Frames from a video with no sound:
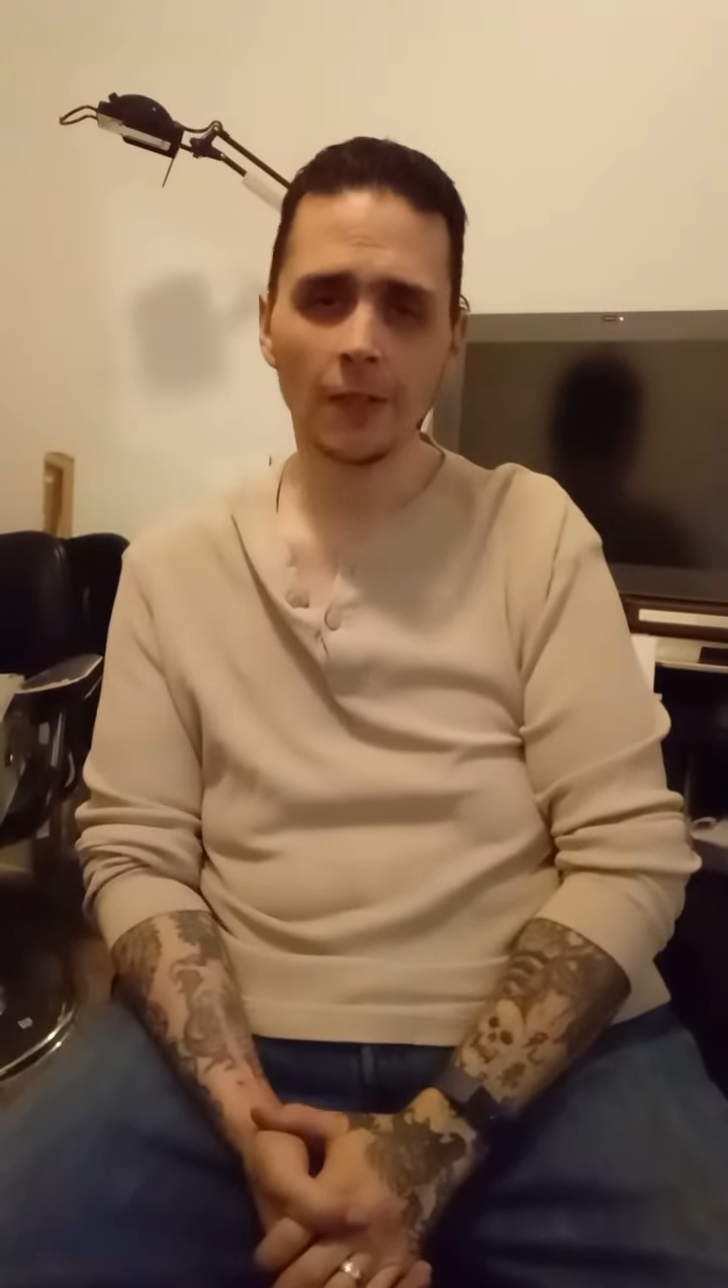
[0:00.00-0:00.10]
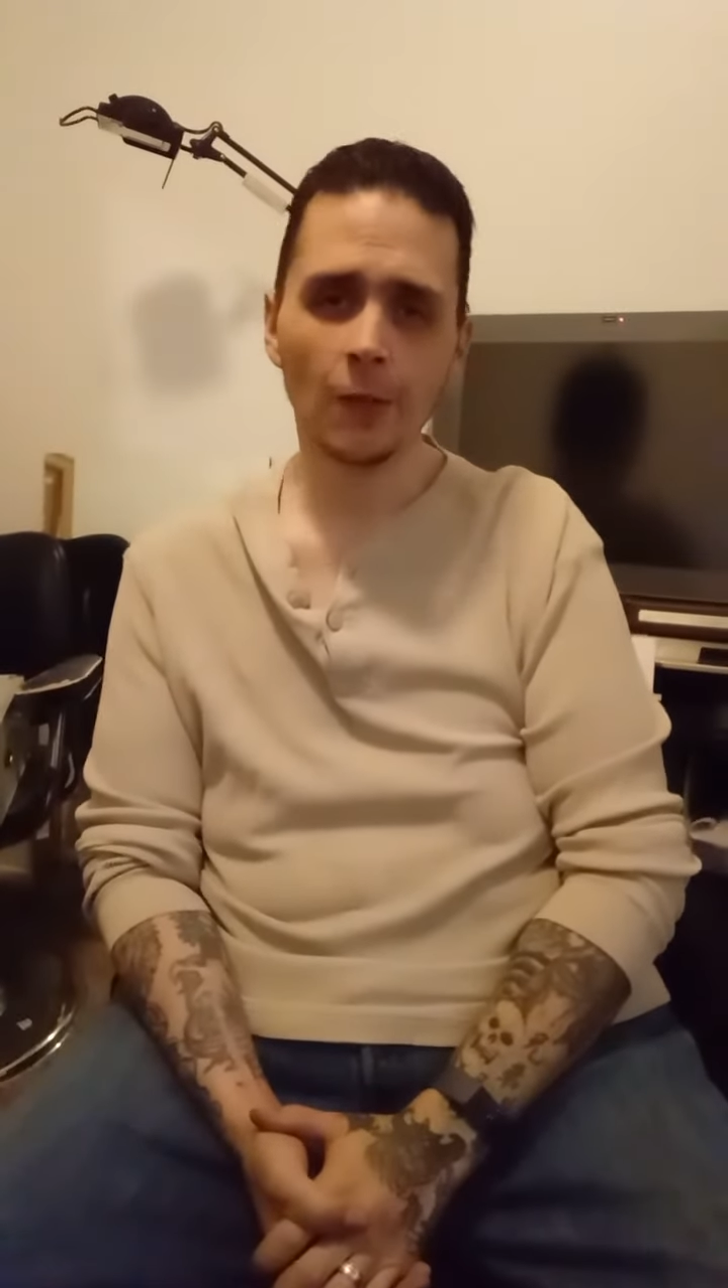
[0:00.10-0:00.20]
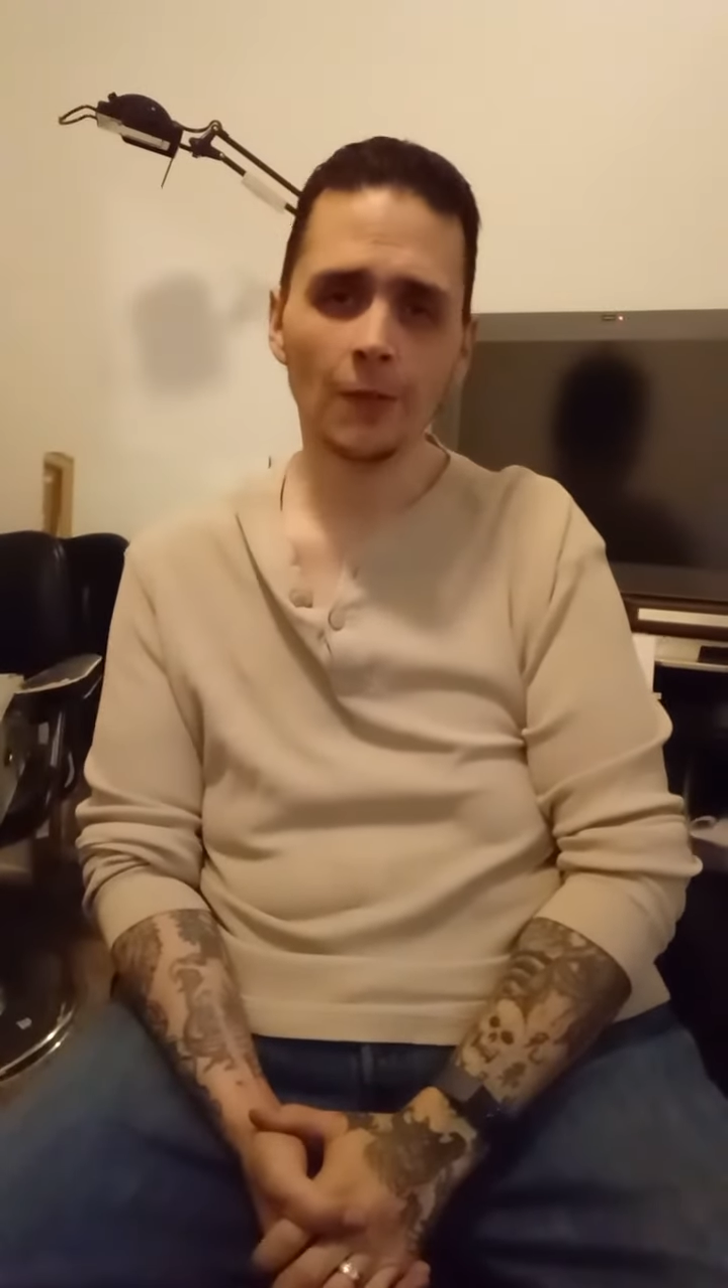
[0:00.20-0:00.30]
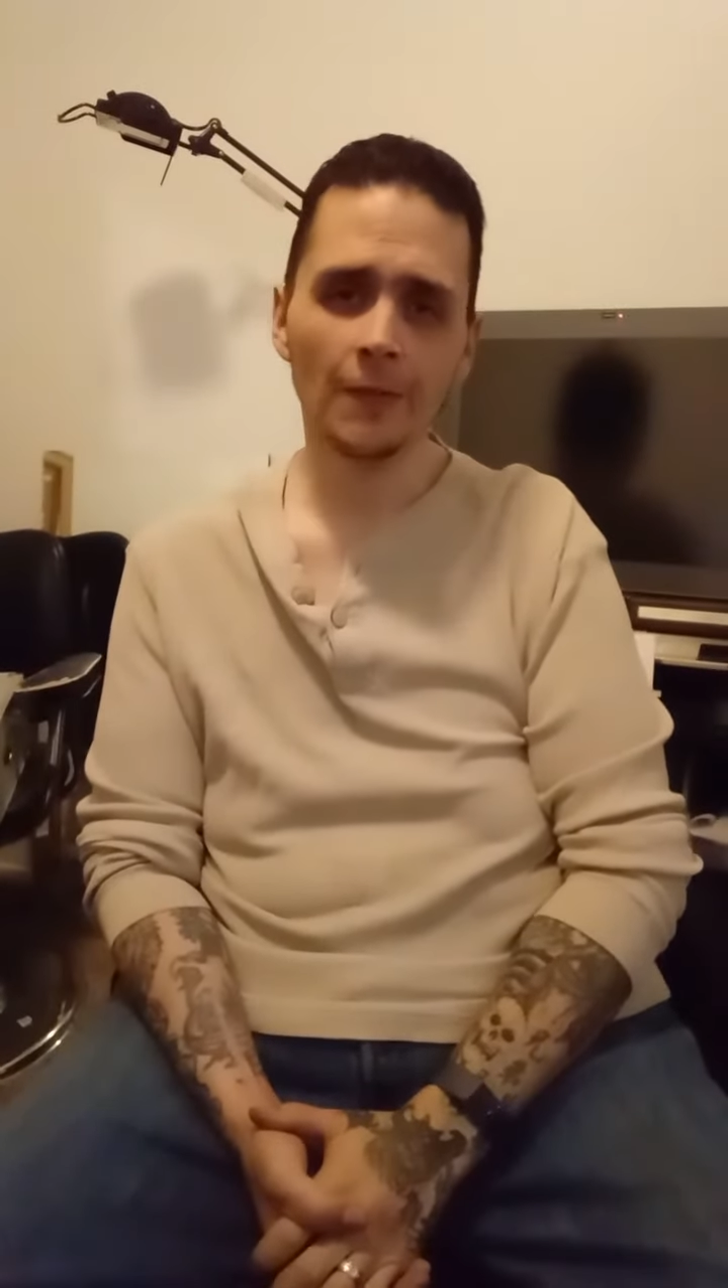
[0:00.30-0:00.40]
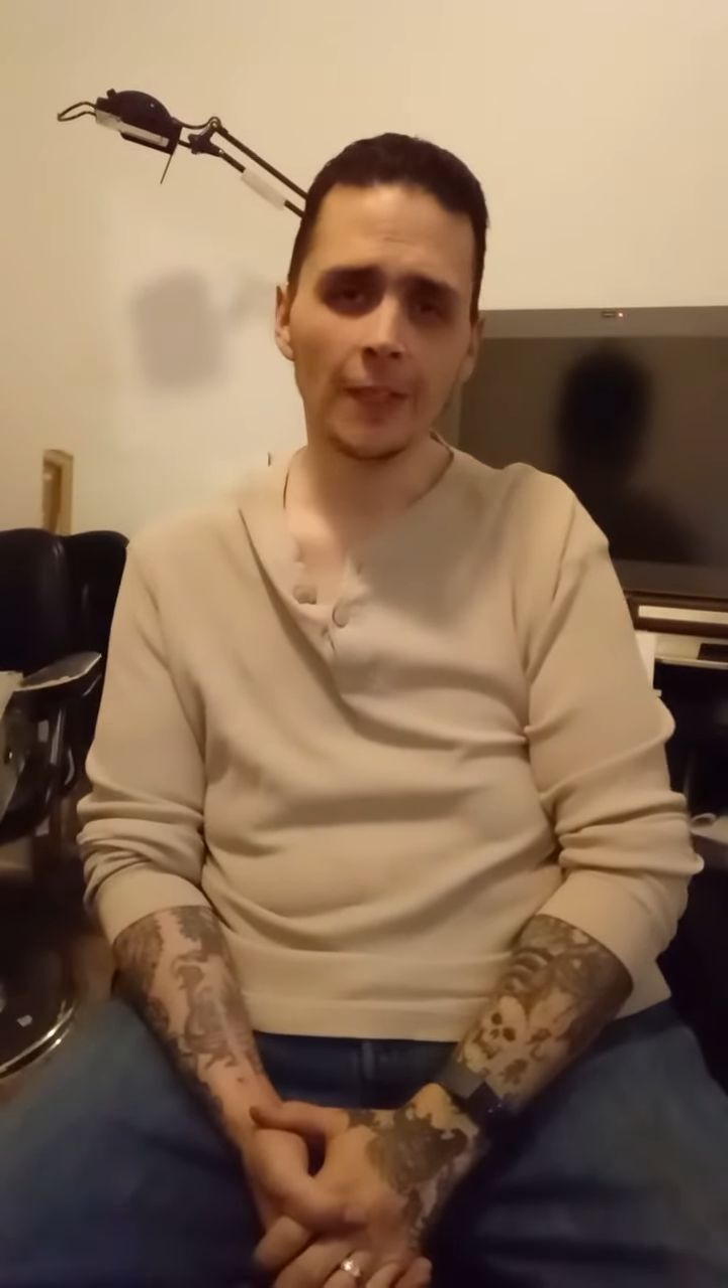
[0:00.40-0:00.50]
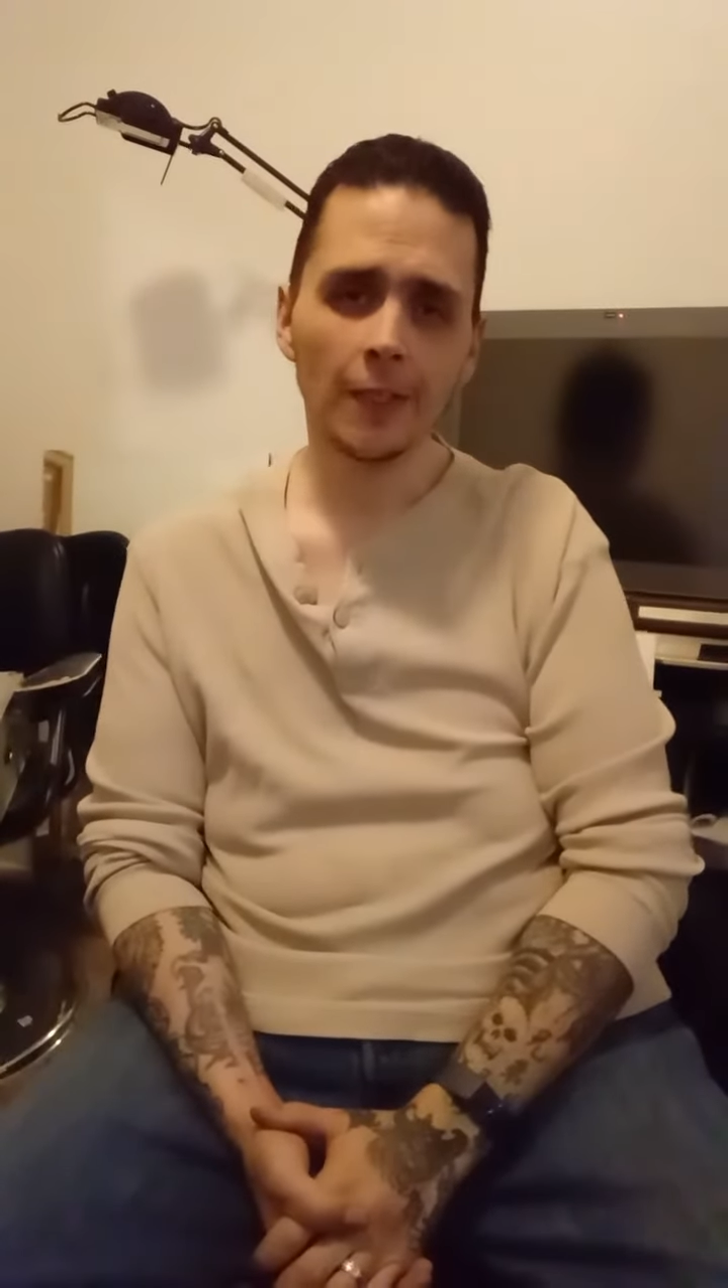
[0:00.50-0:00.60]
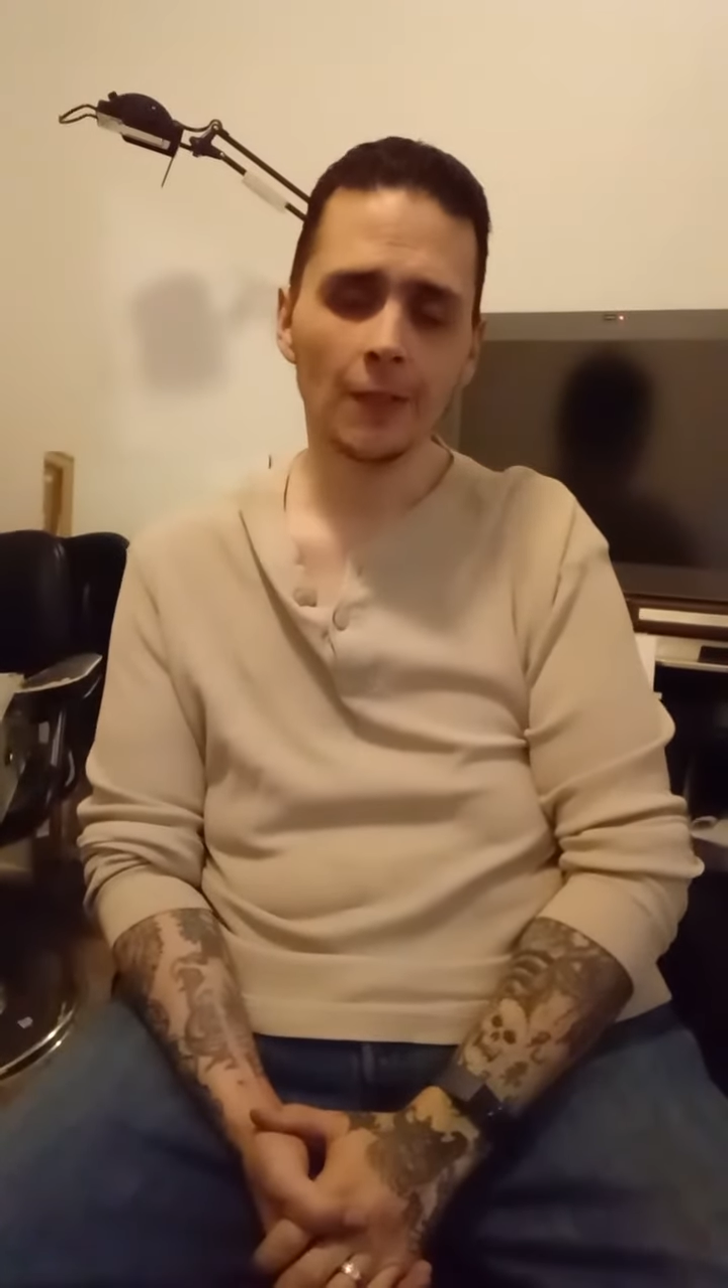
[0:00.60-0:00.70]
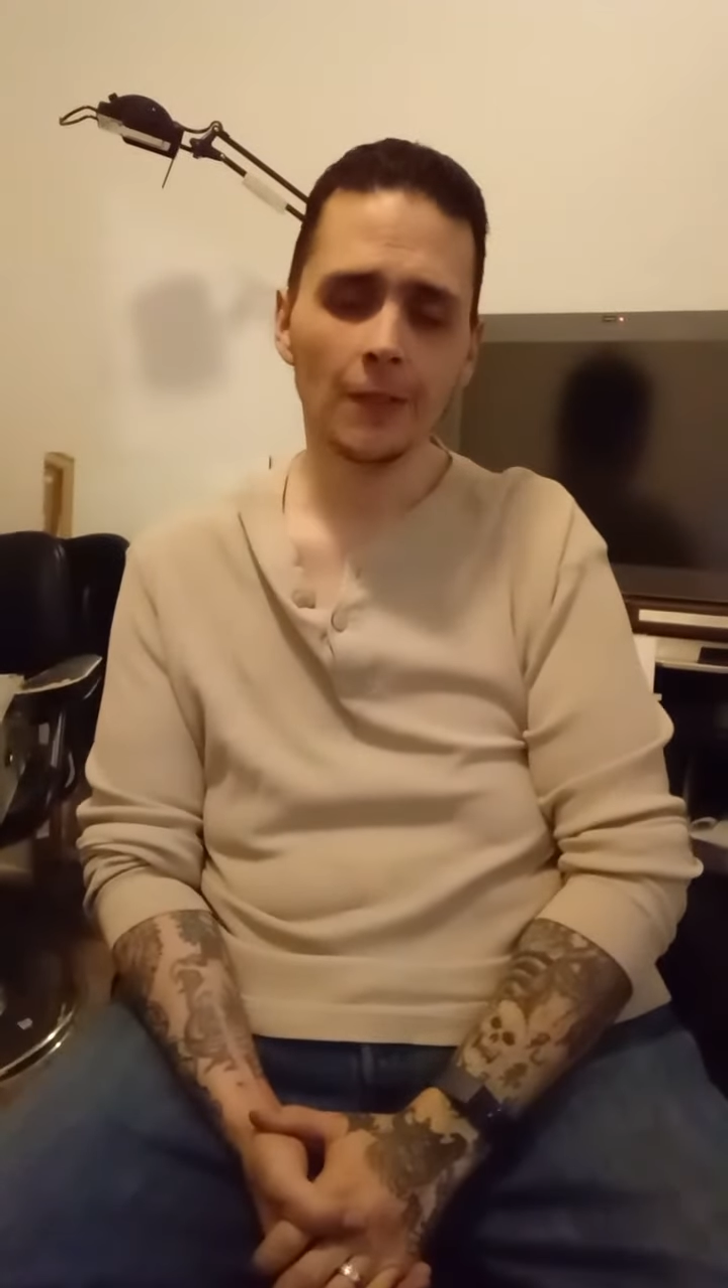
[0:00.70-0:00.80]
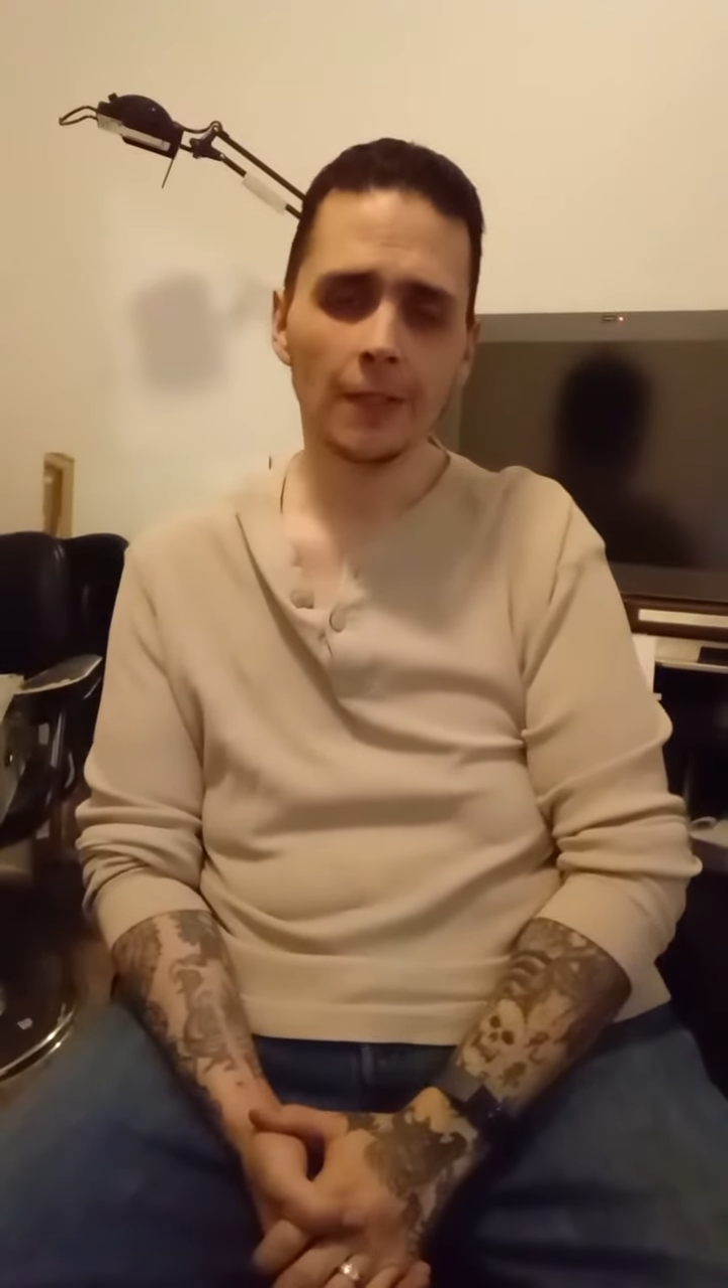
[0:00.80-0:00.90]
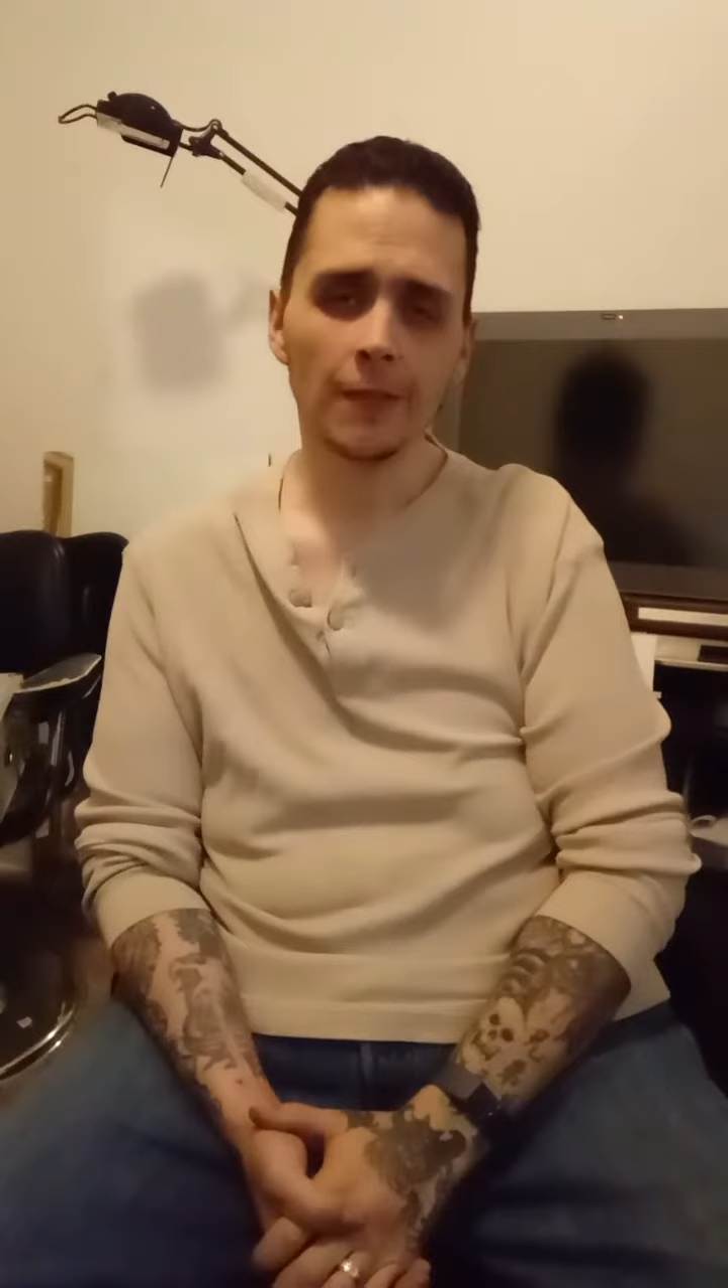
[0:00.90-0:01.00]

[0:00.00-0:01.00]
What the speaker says: whole video and